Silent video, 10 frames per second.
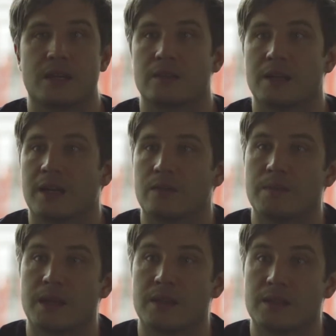How do
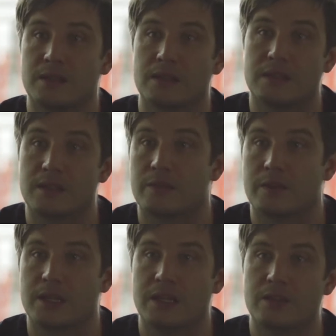we make this different and